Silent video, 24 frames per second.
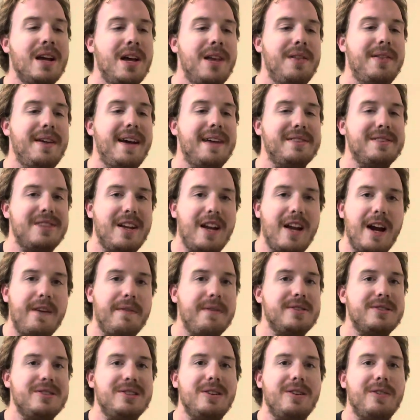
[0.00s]
that has every
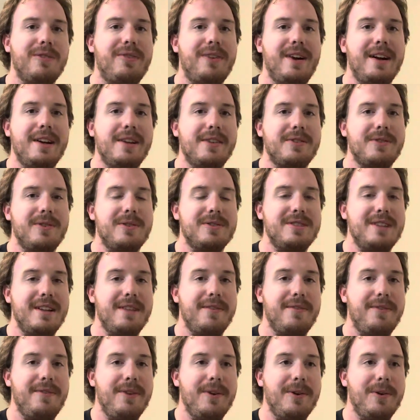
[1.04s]
single Friday the 13th
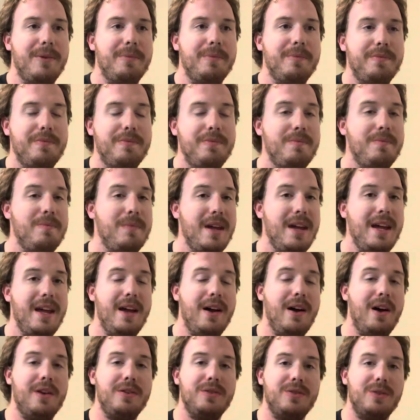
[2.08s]
film
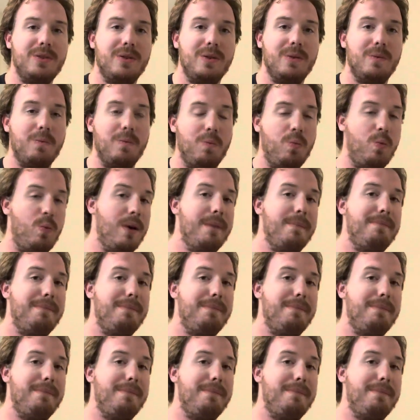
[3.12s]
under one